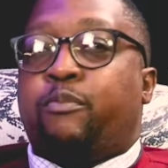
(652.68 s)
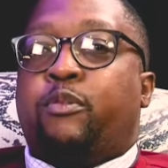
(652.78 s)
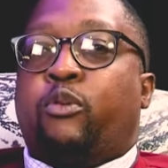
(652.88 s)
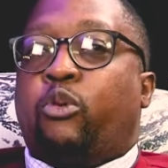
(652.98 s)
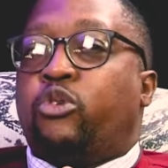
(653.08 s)

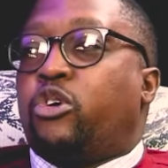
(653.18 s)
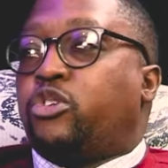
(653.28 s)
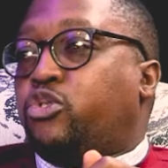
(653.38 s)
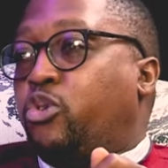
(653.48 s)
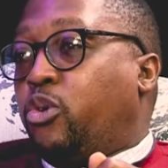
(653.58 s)
People will
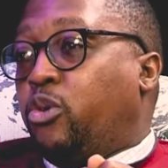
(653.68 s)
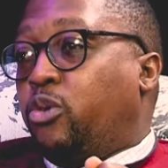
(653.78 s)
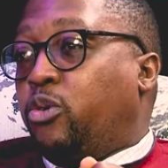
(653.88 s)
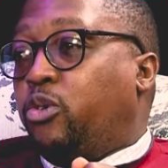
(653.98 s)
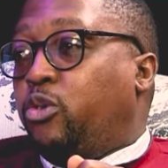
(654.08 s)
not
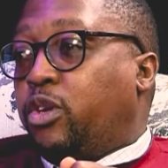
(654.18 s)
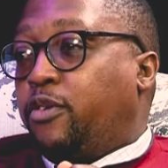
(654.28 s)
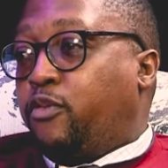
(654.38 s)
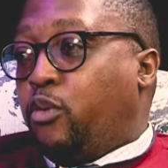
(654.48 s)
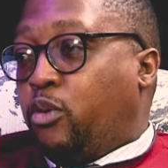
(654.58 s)
go looking
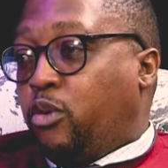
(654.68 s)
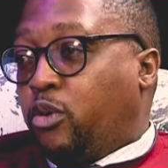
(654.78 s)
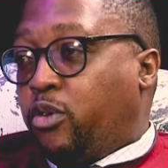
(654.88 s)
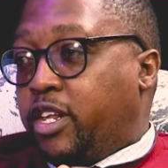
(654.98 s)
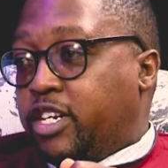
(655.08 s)

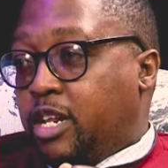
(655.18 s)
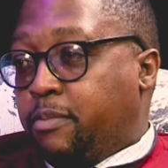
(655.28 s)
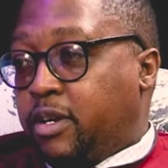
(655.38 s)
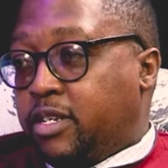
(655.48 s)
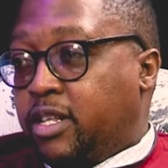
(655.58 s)
for the dead
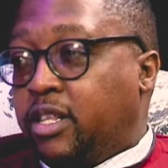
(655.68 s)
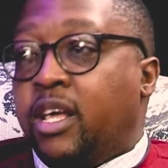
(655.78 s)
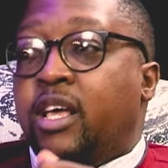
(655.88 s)
person.